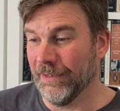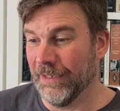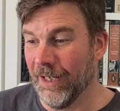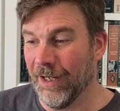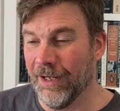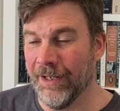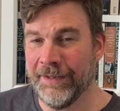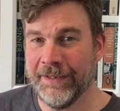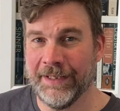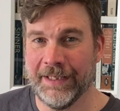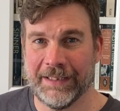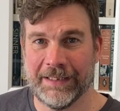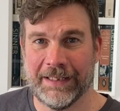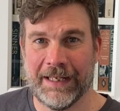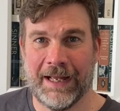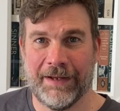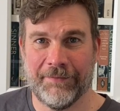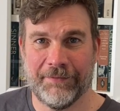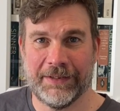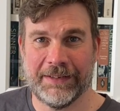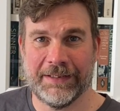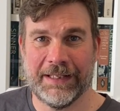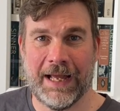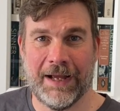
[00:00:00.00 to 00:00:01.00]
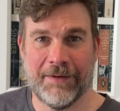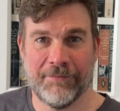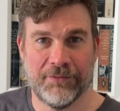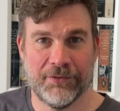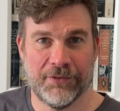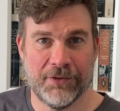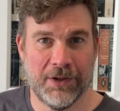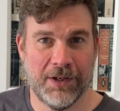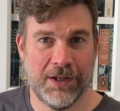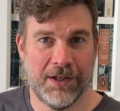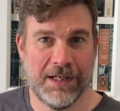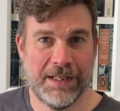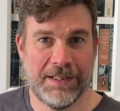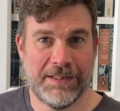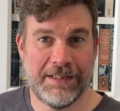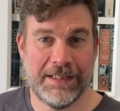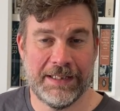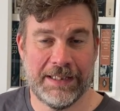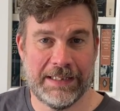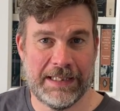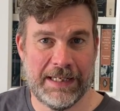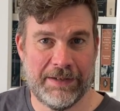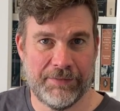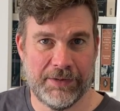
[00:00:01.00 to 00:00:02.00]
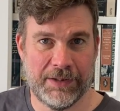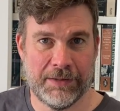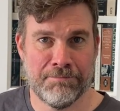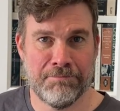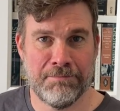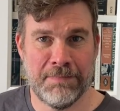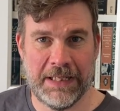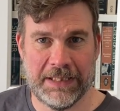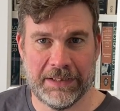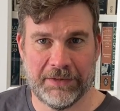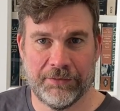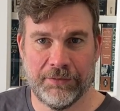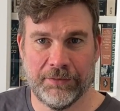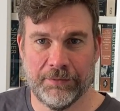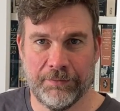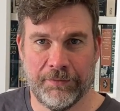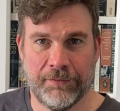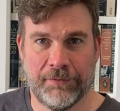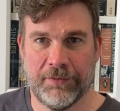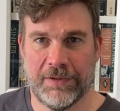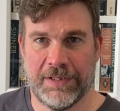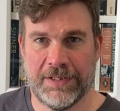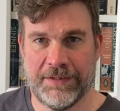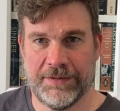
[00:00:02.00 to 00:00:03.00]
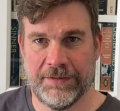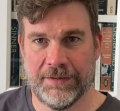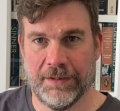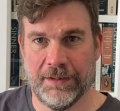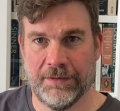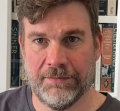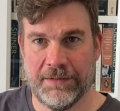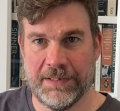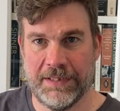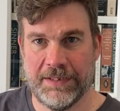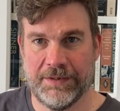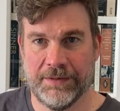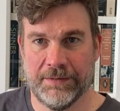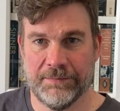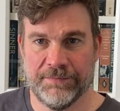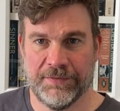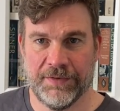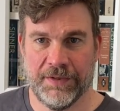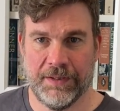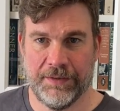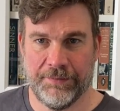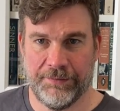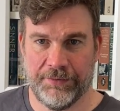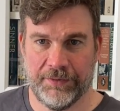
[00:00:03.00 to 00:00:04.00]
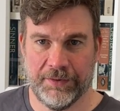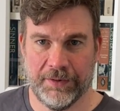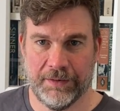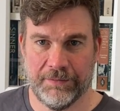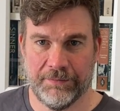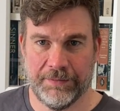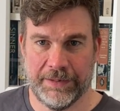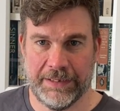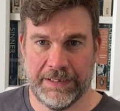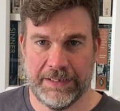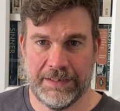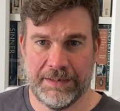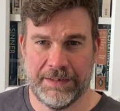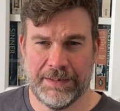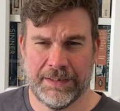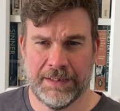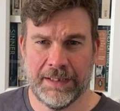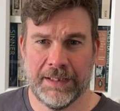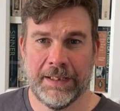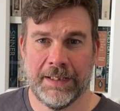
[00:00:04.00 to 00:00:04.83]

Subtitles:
I think having that variety and having a mix of 3-star reads and 5-star reads